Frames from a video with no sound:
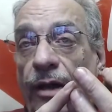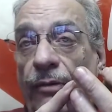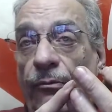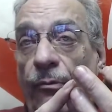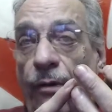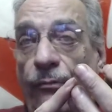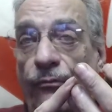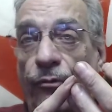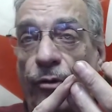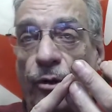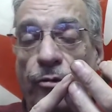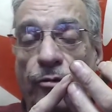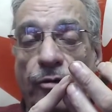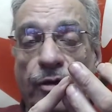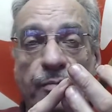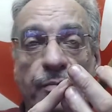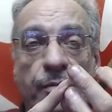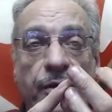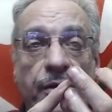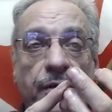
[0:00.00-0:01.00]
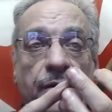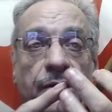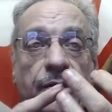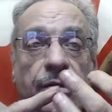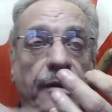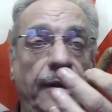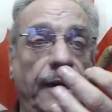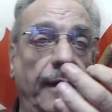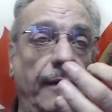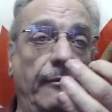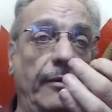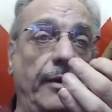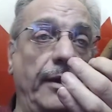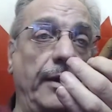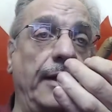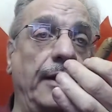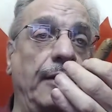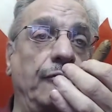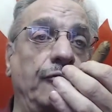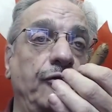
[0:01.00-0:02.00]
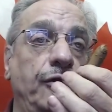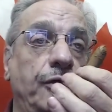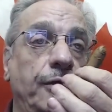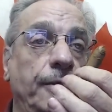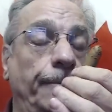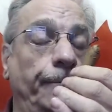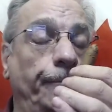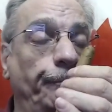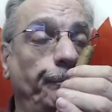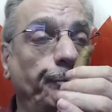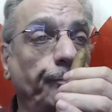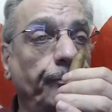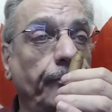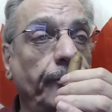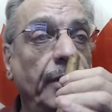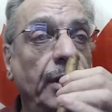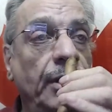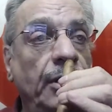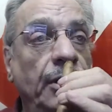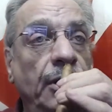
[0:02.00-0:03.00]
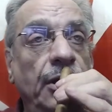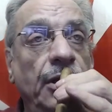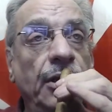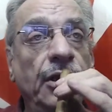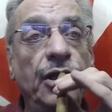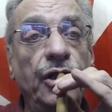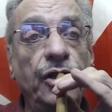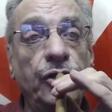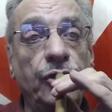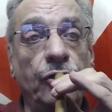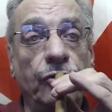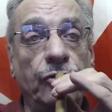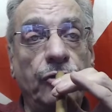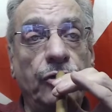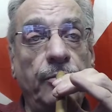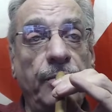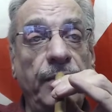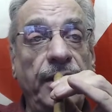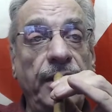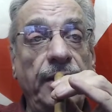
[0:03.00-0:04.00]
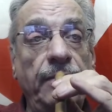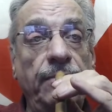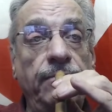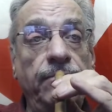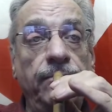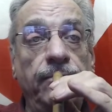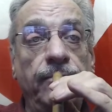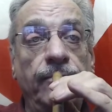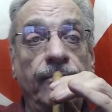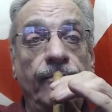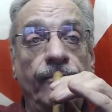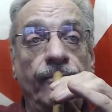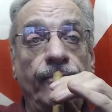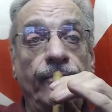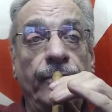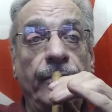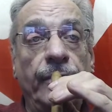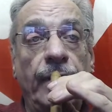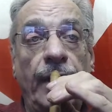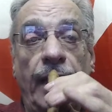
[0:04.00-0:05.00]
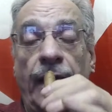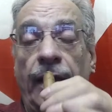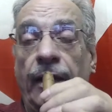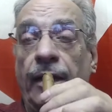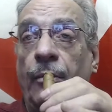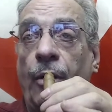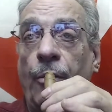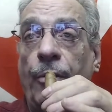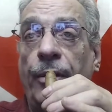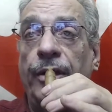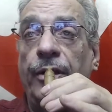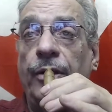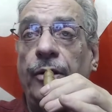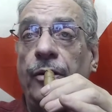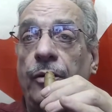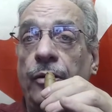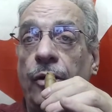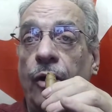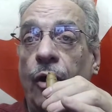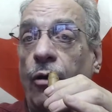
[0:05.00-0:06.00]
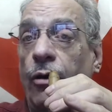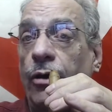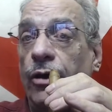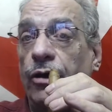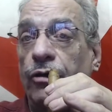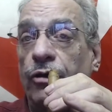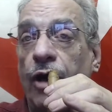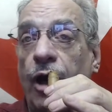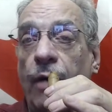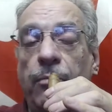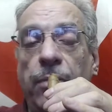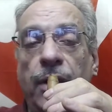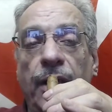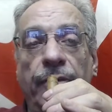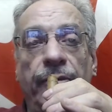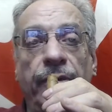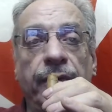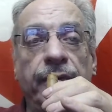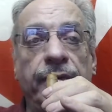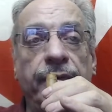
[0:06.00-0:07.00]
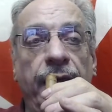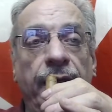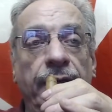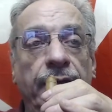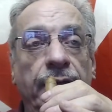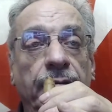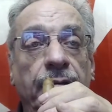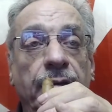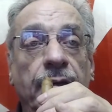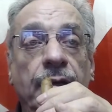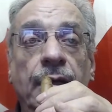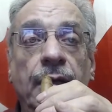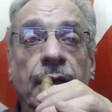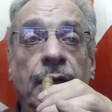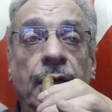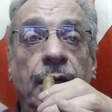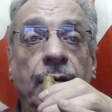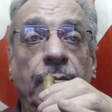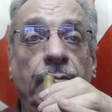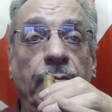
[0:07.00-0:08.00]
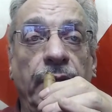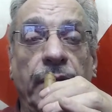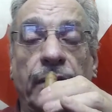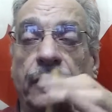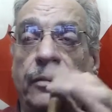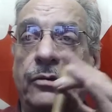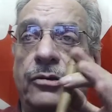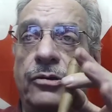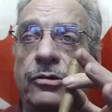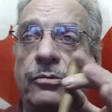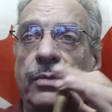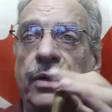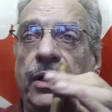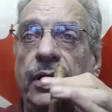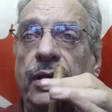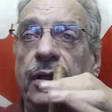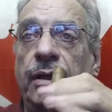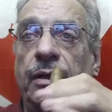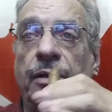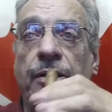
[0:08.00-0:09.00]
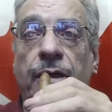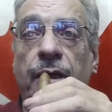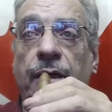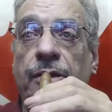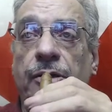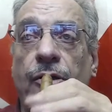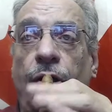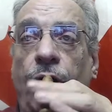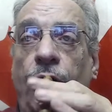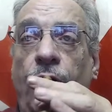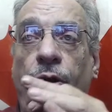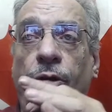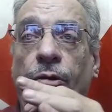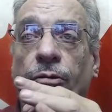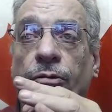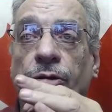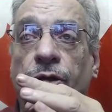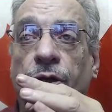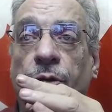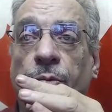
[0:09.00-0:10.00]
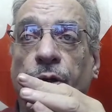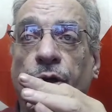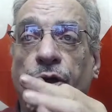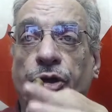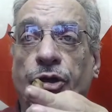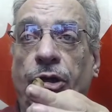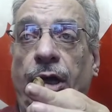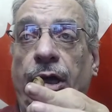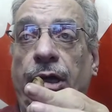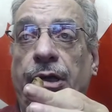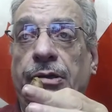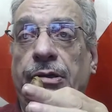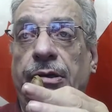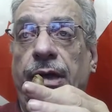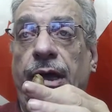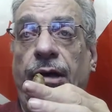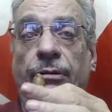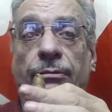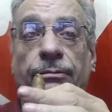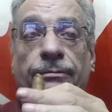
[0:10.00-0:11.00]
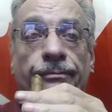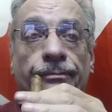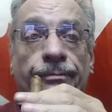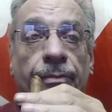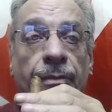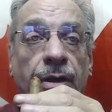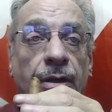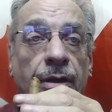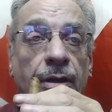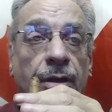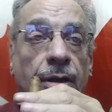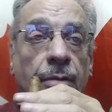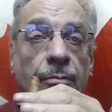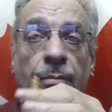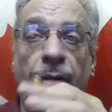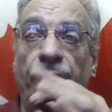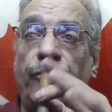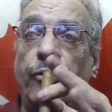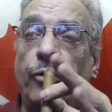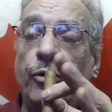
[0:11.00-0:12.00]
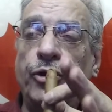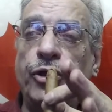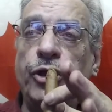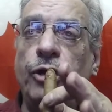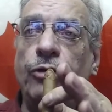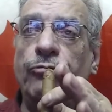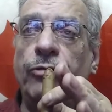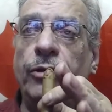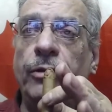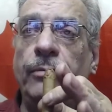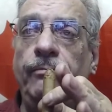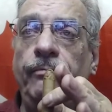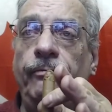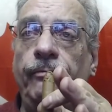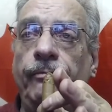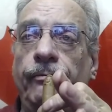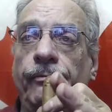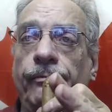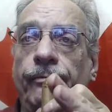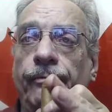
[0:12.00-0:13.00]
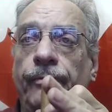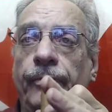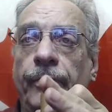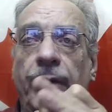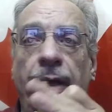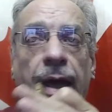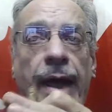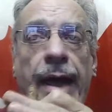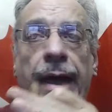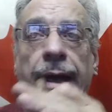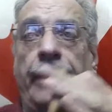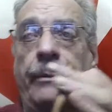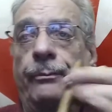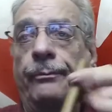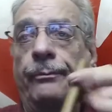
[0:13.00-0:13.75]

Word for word: want for Christmas and everything else. So to me, at the moment, no, I do not believe in Santa because to me, it just all commercialized now. But for children, hey,